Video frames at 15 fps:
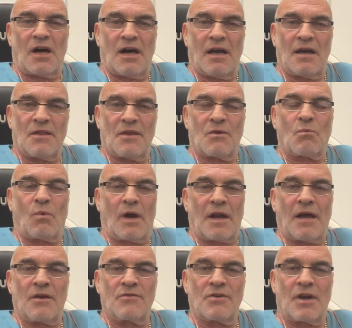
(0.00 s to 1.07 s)
higher than
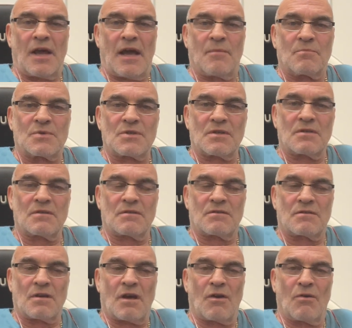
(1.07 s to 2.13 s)
100 amps.
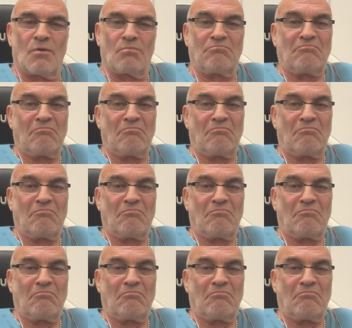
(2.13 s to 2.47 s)
So